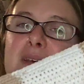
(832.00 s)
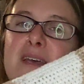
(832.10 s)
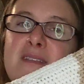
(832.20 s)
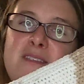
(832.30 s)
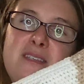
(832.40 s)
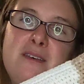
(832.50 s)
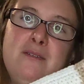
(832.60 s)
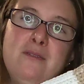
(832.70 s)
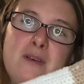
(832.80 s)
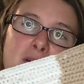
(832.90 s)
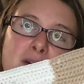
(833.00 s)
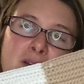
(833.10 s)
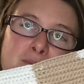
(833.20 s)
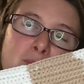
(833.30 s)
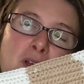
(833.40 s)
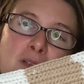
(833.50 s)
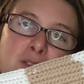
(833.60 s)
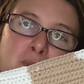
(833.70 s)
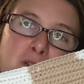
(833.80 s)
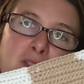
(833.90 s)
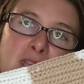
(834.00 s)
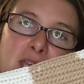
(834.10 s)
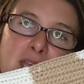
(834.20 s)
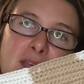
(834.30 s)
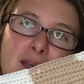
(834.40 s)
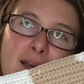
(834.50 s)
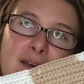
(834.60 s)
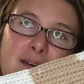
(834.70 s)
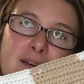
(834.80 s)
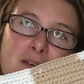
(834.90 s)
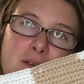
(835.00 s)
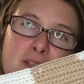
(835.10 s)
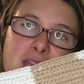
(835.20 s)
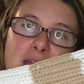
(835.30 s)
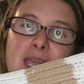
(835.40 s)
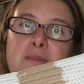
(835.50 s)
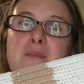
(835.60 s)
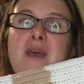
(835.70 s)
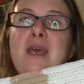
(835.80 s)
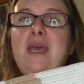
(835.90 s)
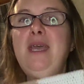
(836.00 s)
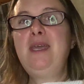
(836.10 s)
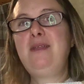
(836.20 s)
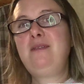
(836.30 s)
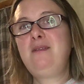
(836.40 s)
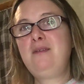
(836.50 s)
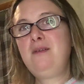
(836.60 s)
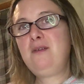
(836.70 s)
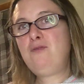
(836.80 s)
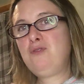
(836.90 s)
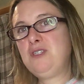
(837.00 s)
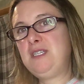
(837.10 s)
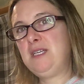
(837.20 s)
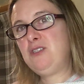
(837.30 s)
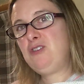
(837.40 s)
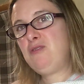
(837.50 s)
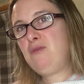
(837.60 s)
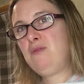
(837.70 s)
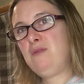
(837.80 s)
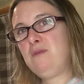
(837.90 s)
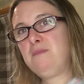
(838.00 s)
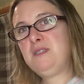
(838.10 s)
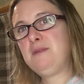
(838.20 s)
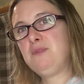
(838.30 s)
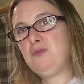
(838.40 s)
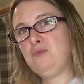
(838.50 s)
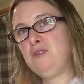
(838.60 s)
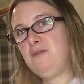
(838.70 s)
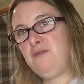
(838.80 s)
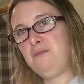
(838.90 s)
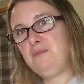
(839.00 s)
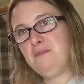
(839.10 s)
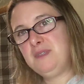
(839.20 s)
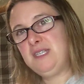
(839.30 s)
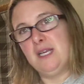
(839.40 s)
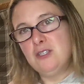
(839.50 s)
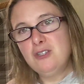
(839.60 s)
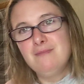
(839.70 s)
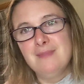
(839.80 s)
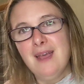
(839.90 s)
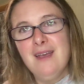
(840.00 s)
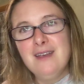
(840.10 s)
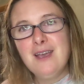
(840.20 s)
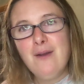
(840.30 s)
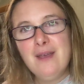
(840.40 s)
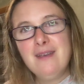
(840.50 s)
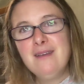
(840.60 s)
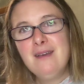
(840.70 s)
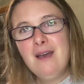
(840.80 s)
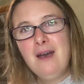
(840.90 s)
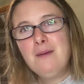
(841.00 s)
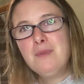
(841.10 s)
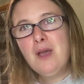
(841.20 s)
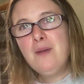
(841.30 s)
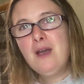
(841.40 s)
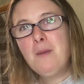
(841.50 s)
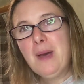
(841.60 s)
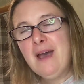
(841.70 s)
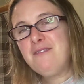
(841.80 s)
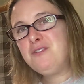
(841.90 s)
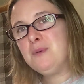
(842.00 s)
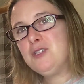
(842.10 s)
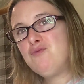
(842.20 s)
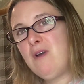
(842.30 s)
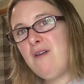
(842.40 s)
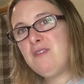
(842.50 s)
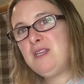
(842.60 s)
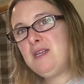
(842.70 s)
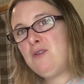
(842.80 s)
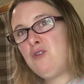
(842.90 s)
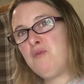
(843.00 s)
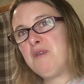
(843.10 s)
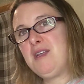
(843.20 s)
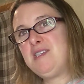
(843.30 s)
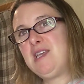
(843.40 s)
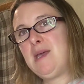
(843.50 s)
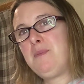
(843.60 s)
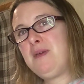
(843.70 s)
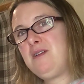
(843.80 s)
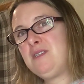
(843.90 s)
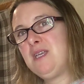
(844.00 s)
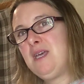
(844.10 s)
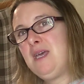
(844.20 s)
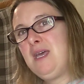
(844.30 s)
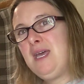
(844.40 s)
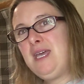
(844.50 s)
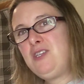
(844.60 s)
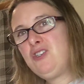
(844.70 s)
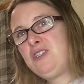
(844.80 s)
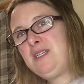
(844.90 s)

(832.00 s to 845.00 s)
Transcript: and so I might put the name in cross stitch or some sort of stitch going up afterwards, rather than incorporating it, because it just